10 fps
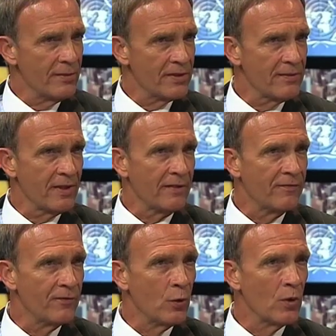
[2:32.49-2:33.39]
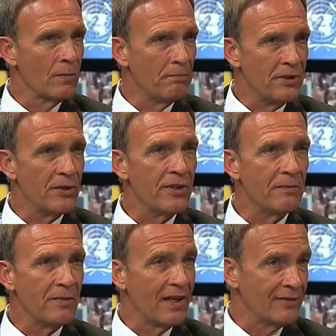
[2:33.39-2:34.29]
number, something like 4
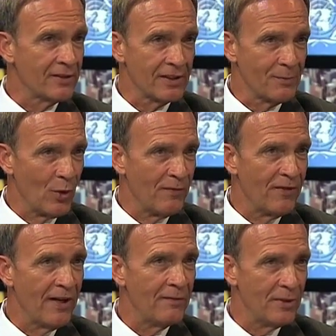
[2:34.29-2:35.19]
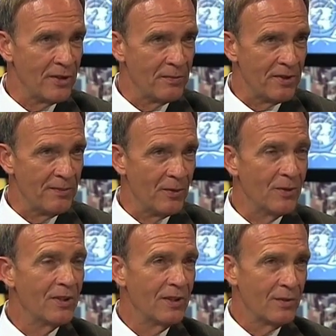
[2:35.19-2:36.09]
billion out of 6.5 billion people
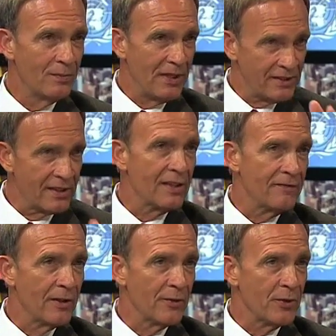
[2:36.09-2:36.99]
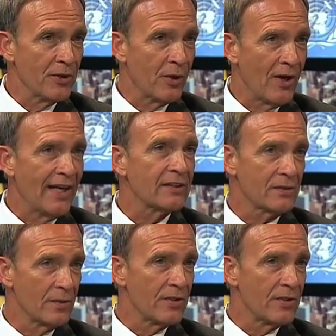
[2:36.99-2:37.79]
basically fell through the cracks,